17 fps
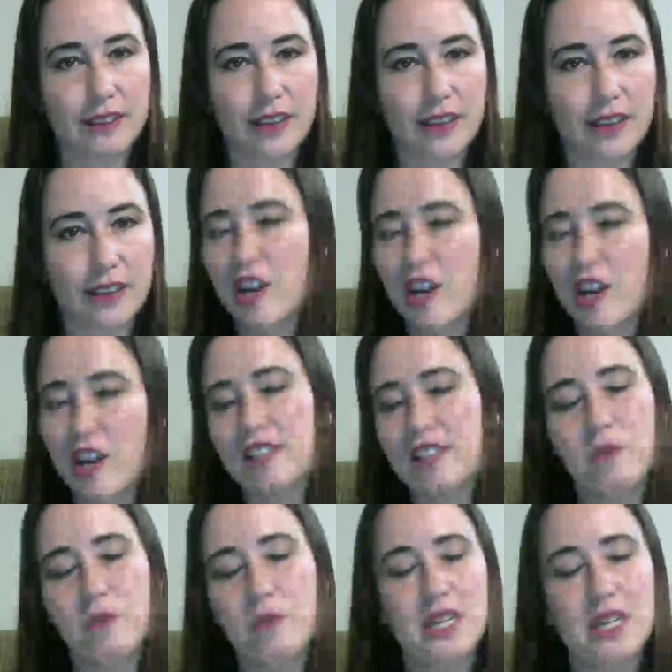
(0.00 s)
I've tried
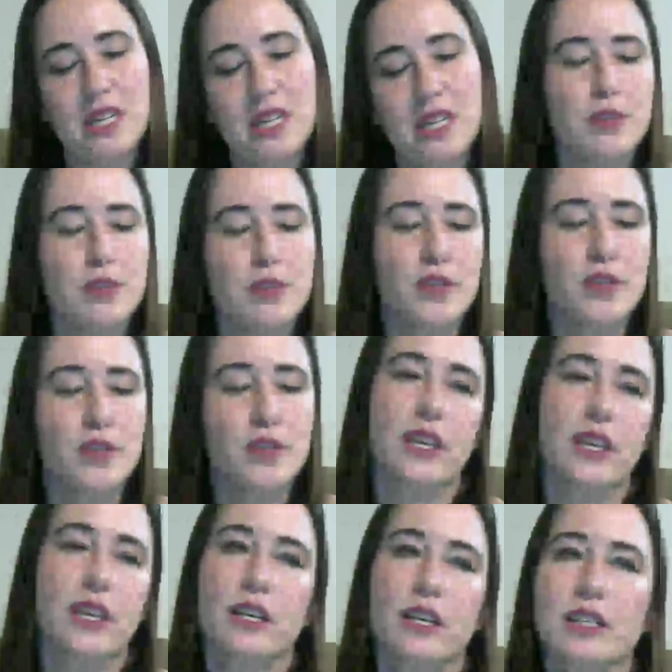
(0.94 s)
so many times over the
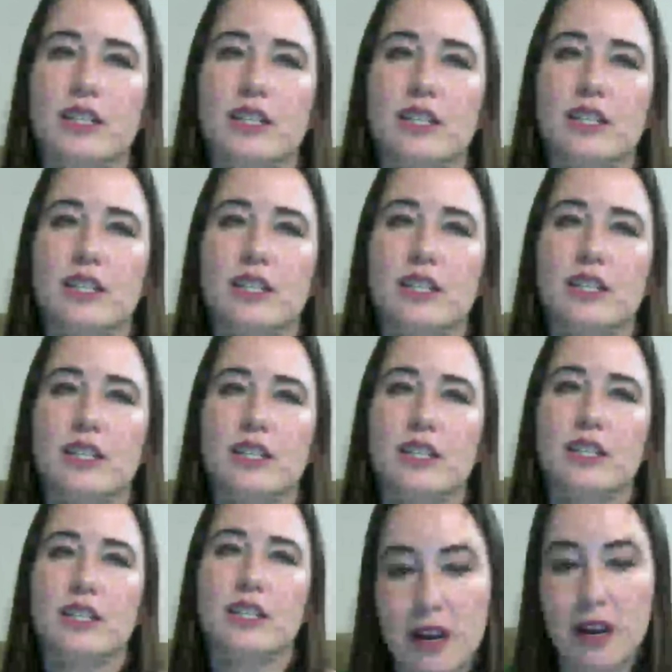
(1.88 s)
years. People
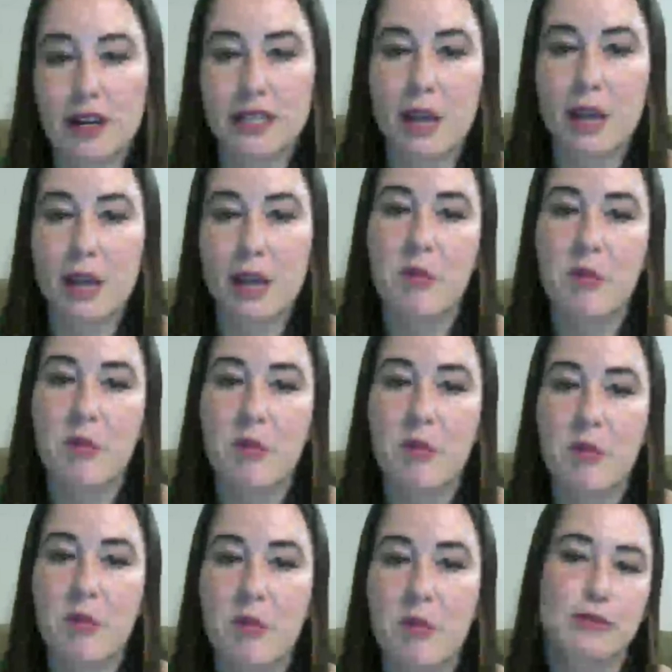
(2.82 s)
give me a hard time about
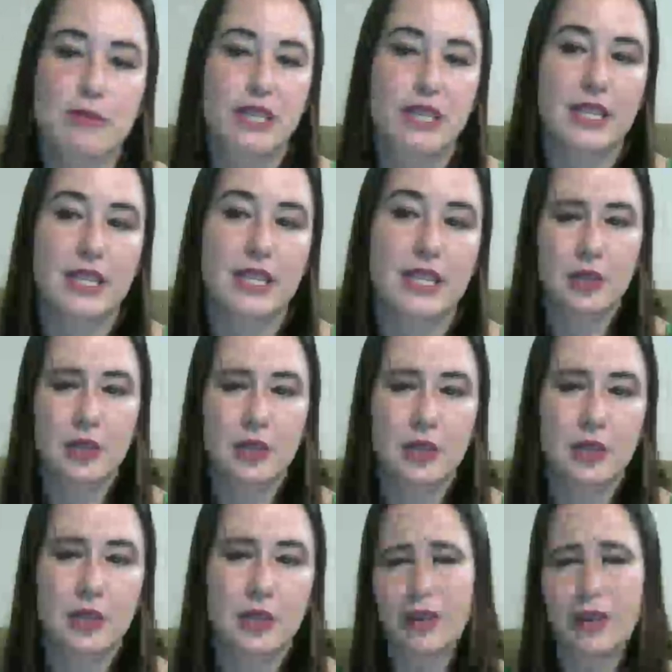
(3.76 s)
my sleep schedule
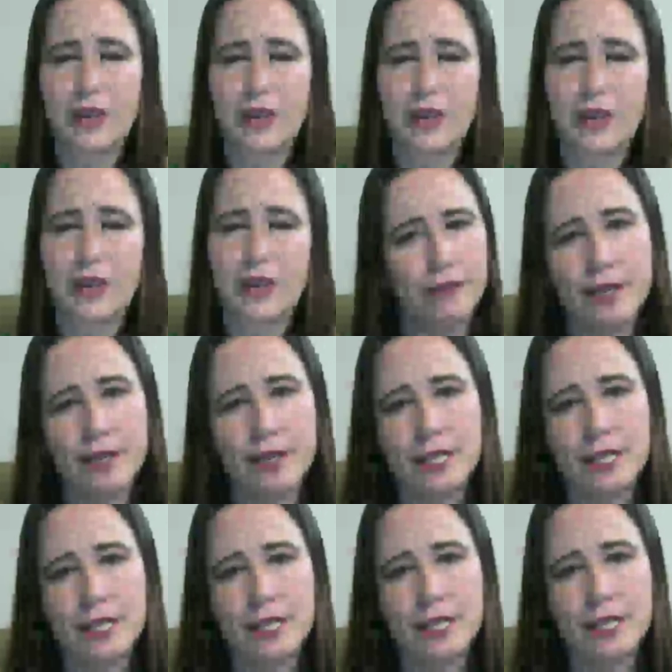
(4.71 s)
and stuff. I try to
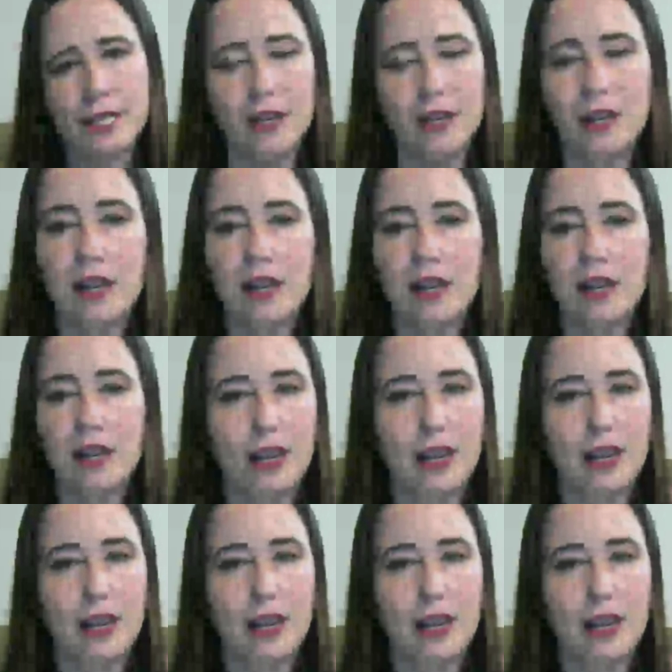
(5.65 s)
fix it.
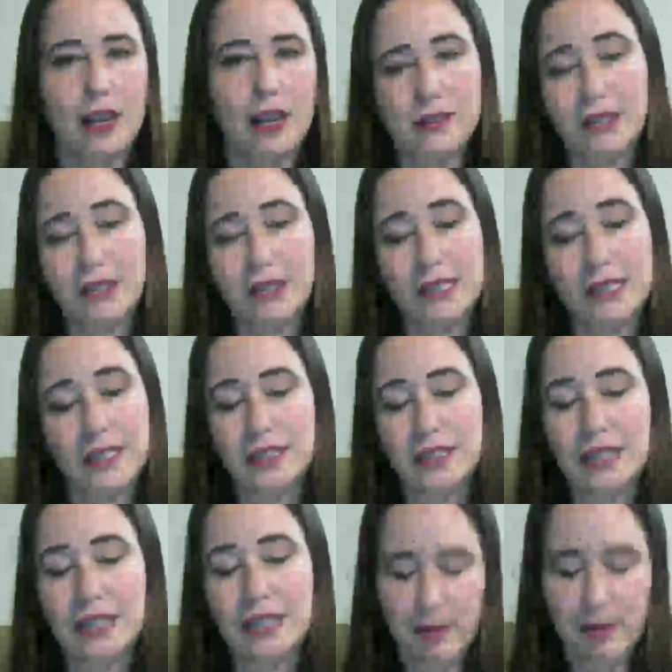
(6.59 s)
It
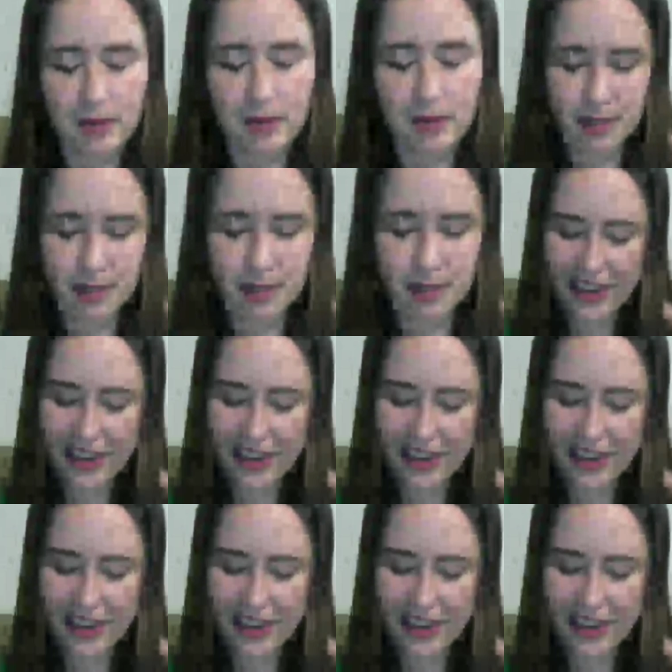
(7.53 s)
doesn't happen.